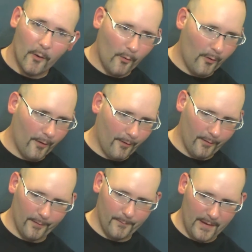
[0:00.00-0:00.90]

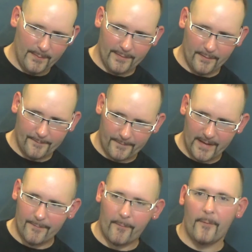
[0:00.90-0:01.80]
Or maybe they're
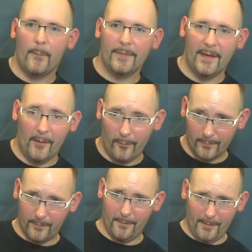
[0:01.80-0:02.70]
flavorful, but they don't
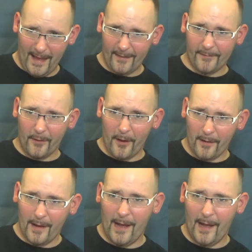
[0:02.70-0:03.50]
last long.